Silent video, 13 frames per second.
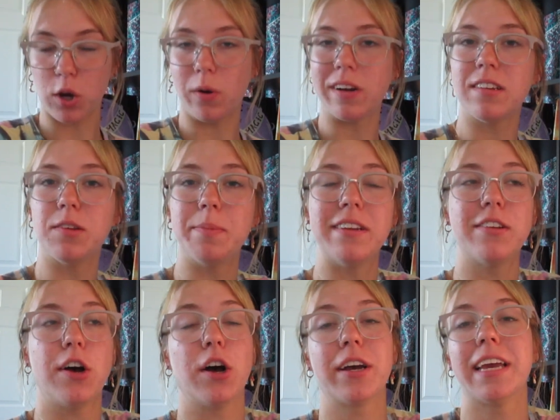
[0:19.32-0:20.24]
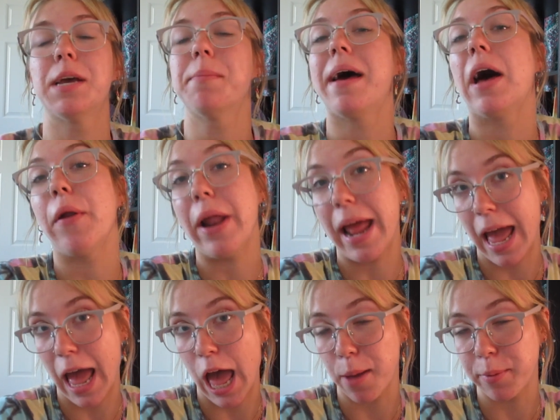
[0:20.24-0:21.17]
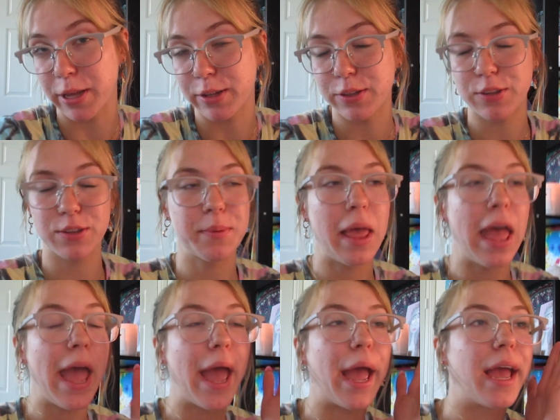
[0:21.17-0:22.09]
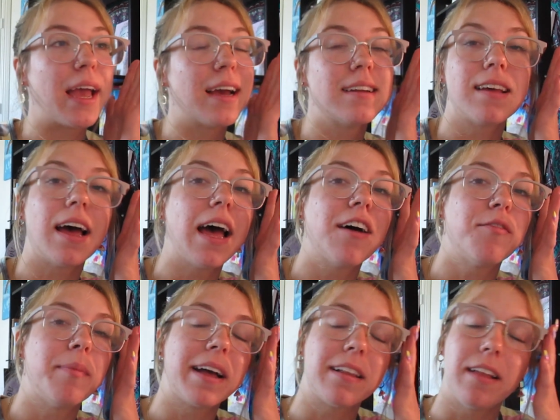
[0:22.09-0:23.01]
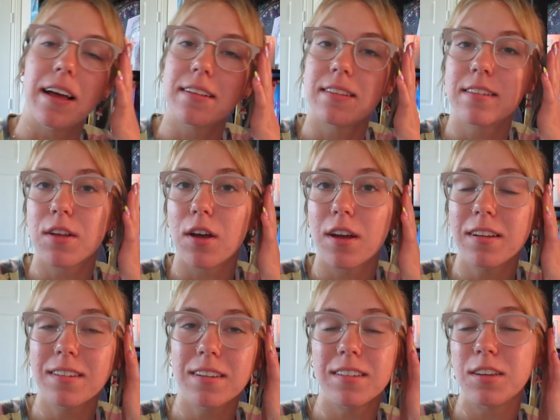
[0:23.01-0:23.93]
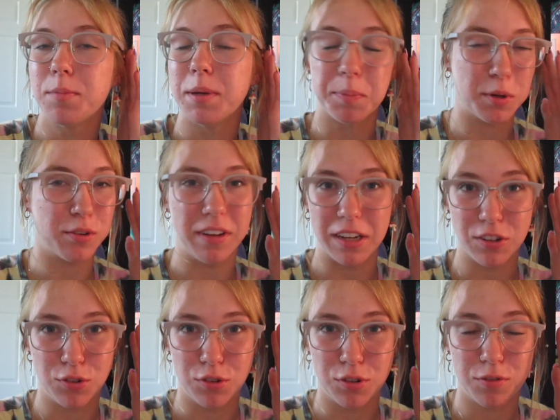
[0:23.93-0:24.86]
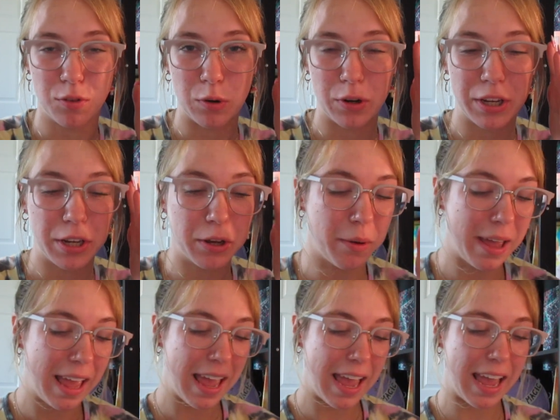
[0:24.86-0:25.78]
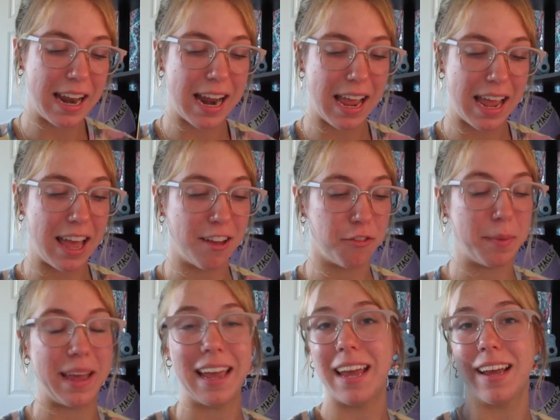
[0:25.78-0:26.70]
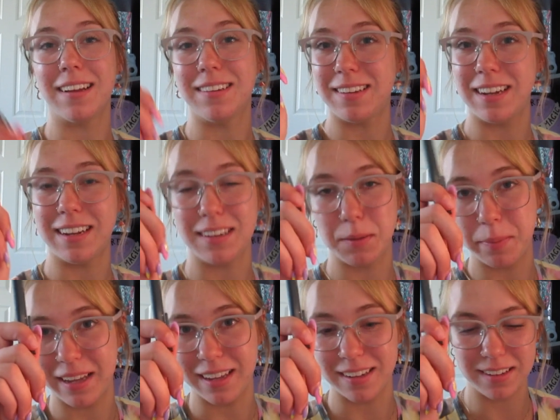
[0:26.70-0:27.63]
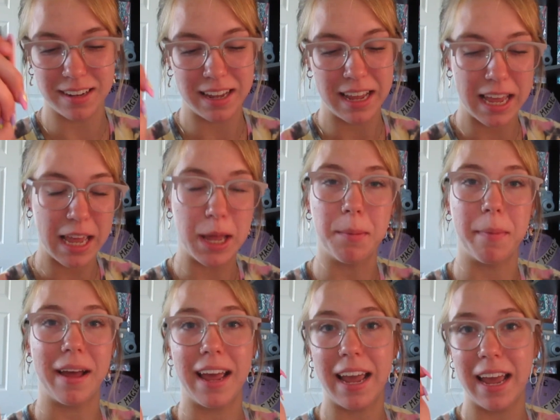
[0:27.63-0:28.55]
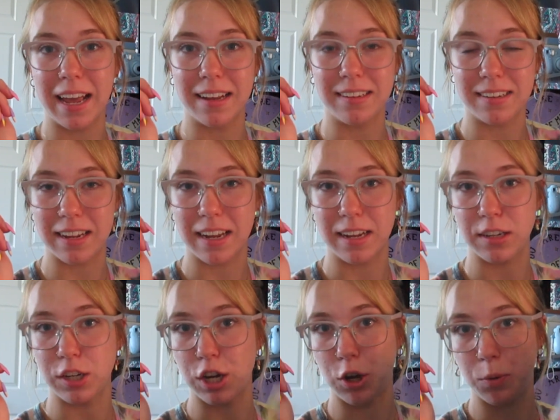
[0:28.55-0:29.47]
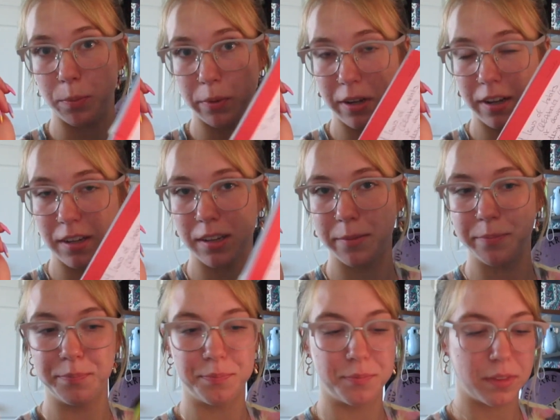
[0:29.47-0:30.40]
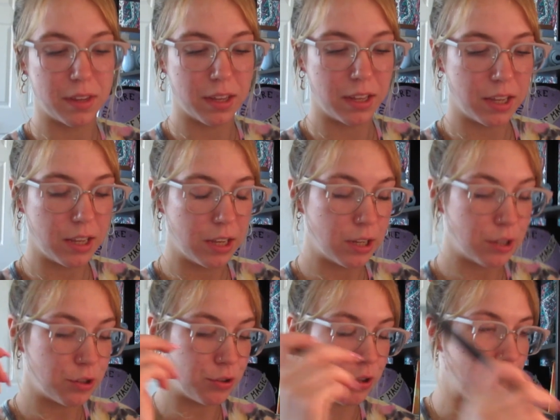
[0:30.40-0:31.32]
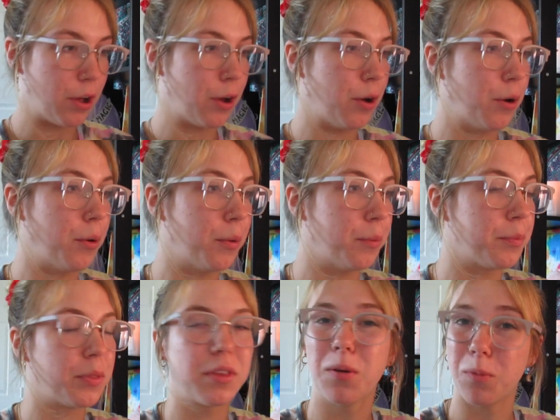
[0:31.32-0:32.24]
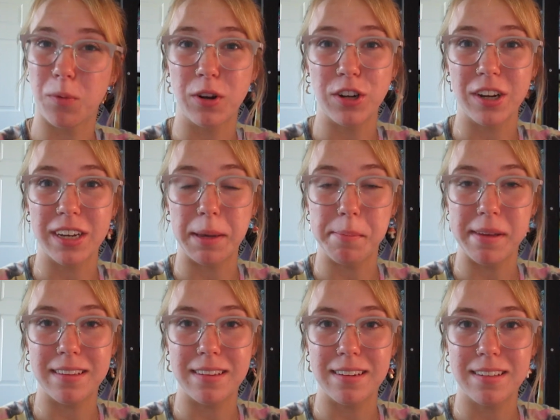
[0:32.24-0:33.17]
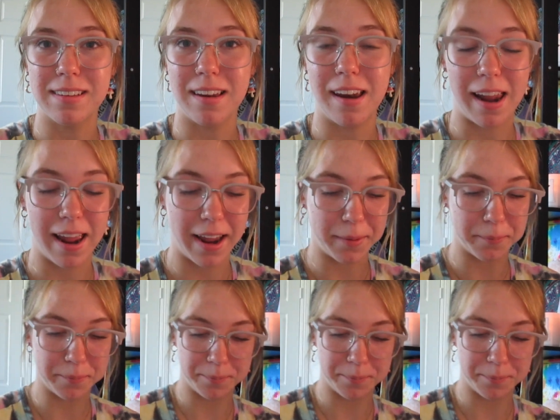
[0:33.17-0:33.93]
going to be talking about habits. And I have my glasses on to be professional for you, and I have my handy dandy pen and my handy dandy notebook. So we're talking business today.